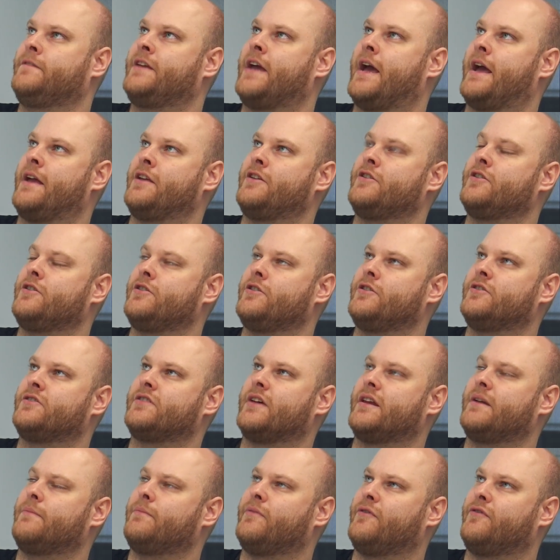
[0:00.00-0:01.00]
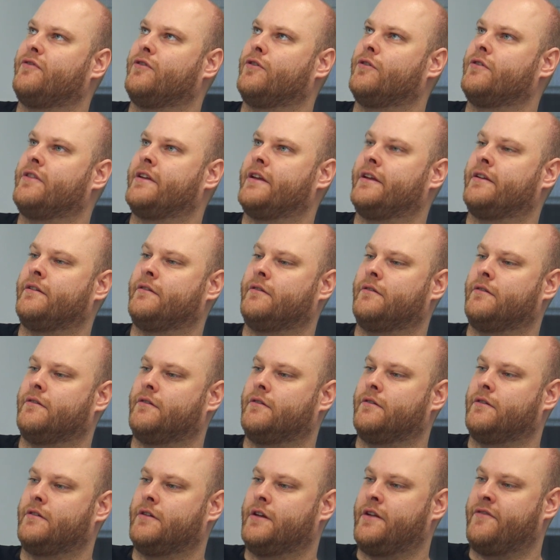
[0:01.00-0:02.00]
Yeah, you, you said it before. Then,
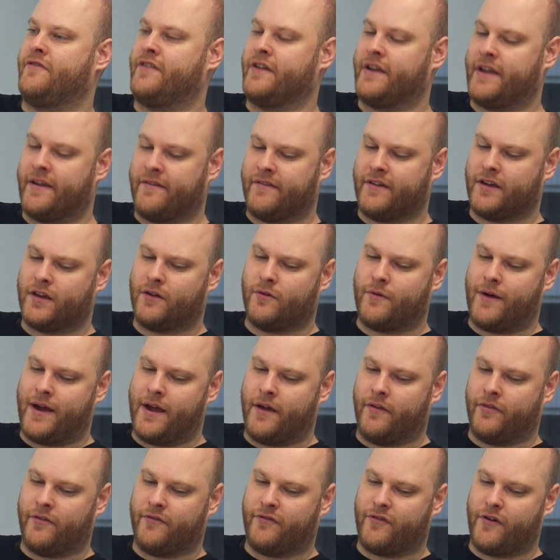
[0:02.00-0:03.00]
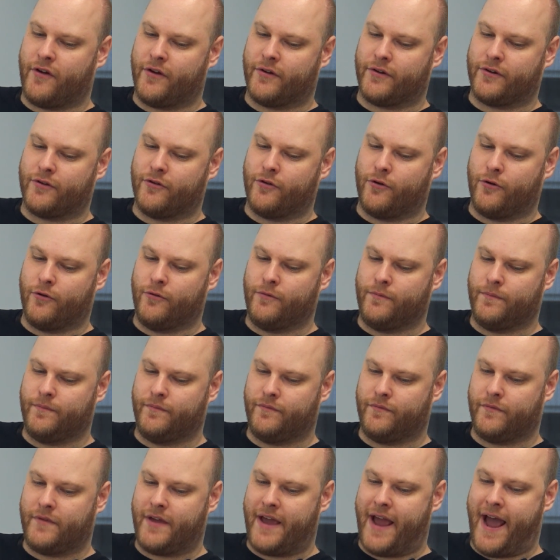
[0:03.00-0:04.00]
if you're giving it away on the phone call,
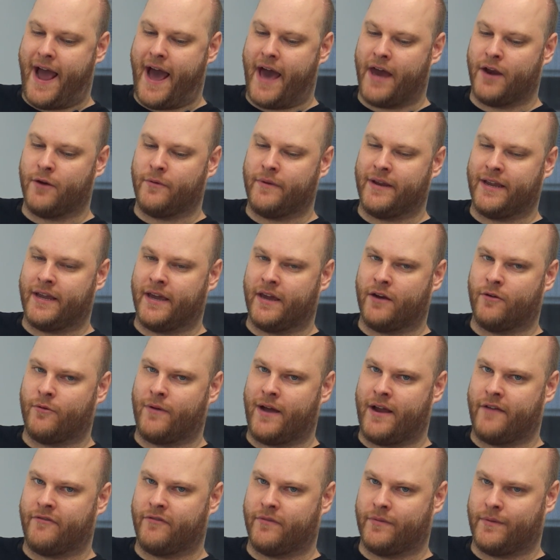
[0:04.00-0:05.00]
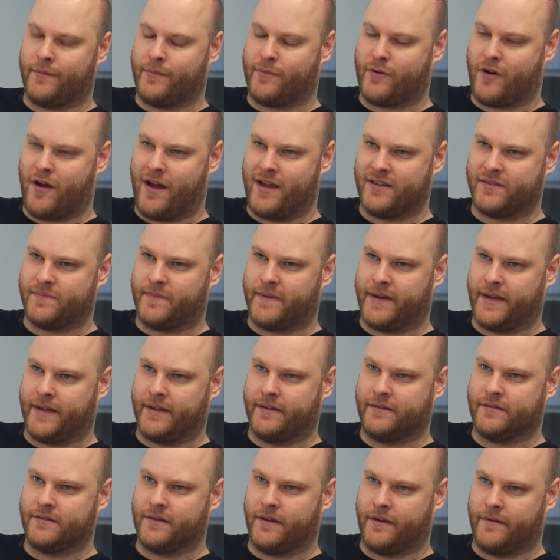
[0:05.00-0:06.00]
how do we get away from the prize
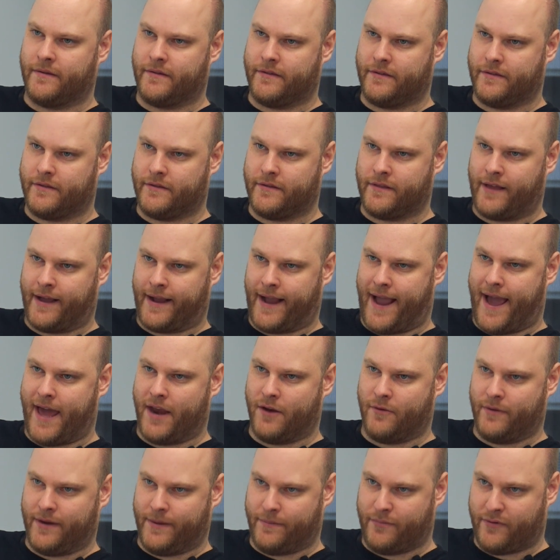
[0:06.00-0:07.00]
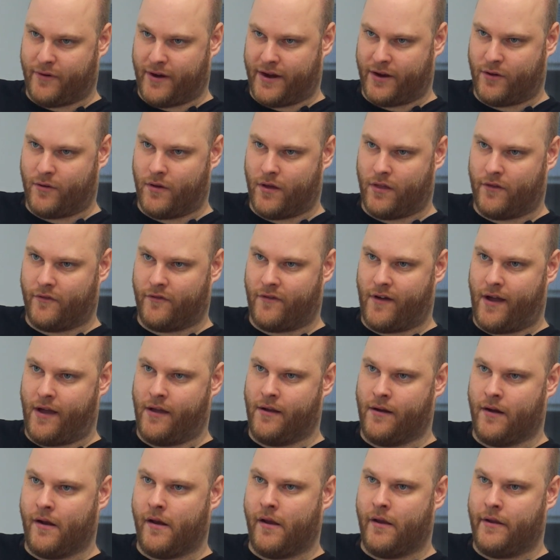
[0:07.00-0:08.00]
pick? So, like, how do we pre
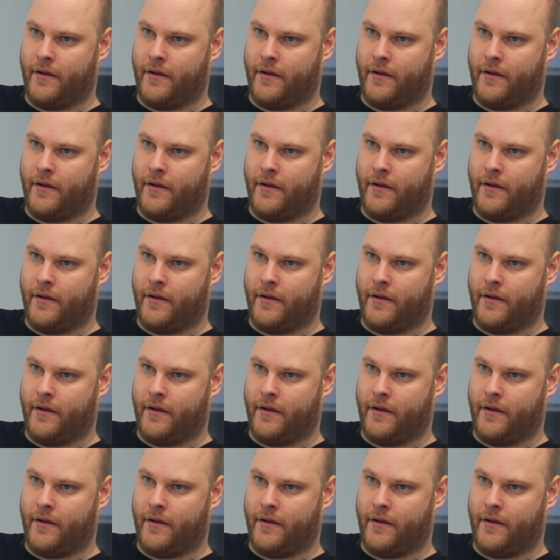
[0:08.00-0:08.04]
qualification